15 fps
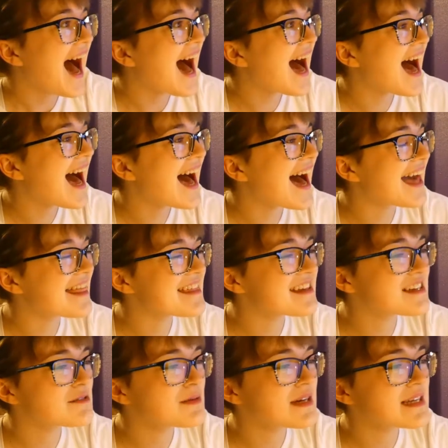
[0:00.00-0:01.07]
Uh, I
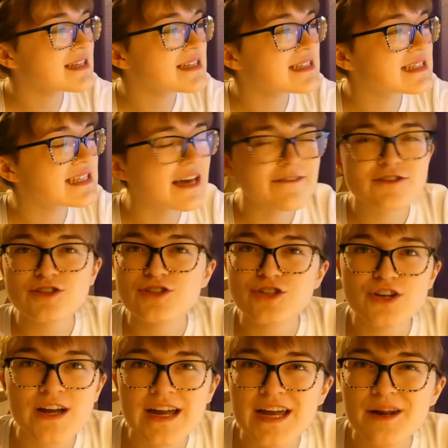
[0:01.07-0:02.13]
think it was 7th
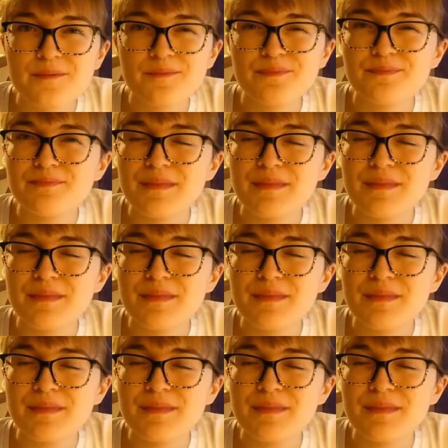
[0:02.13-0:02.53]
grade,